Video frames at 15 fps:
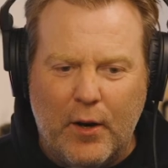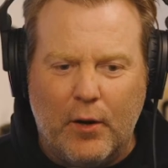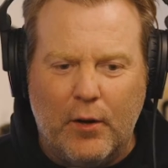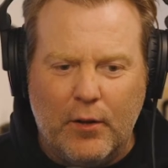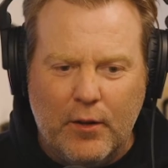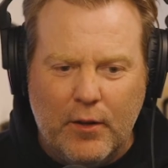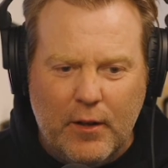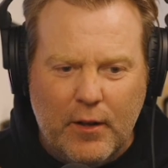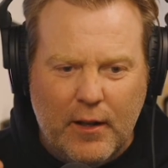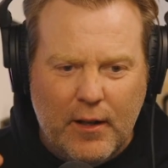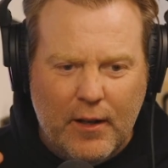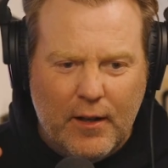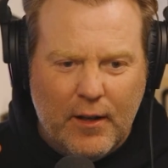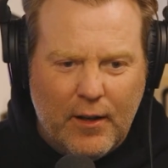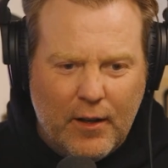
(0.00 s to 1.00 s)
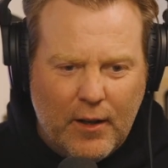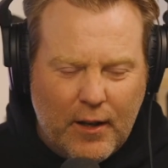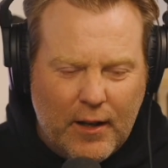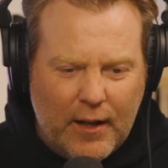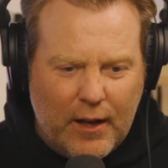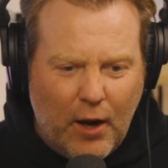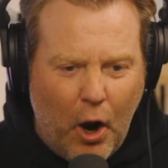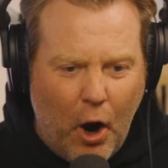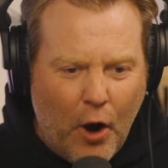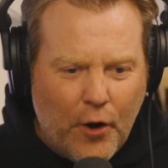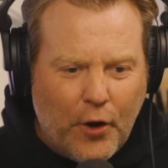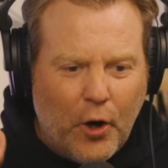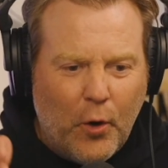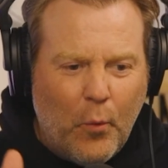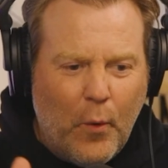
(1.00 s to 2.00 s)
are on
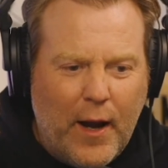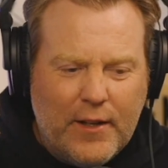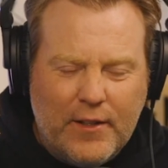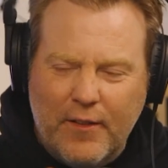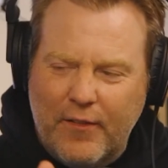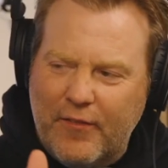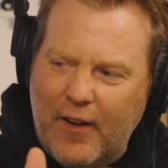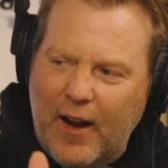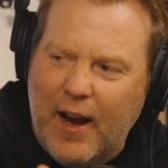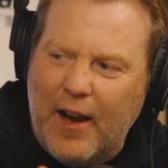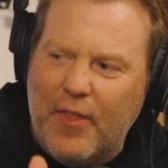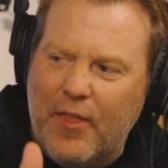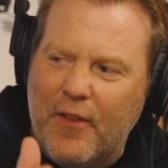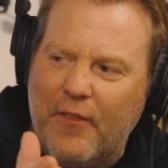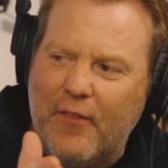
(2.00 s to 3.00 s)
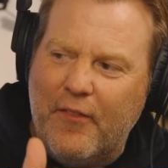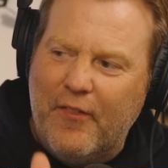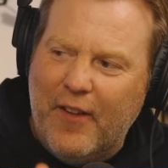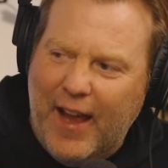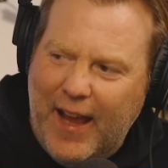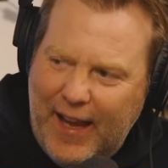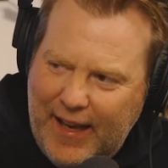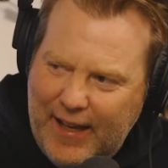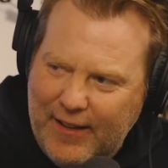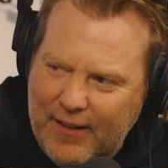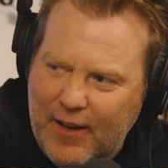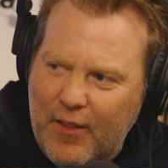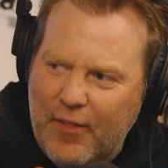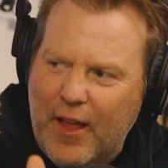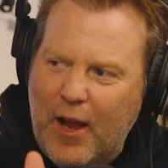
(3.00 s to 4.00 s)
our way to find the
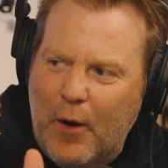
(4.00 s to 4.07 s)
vein that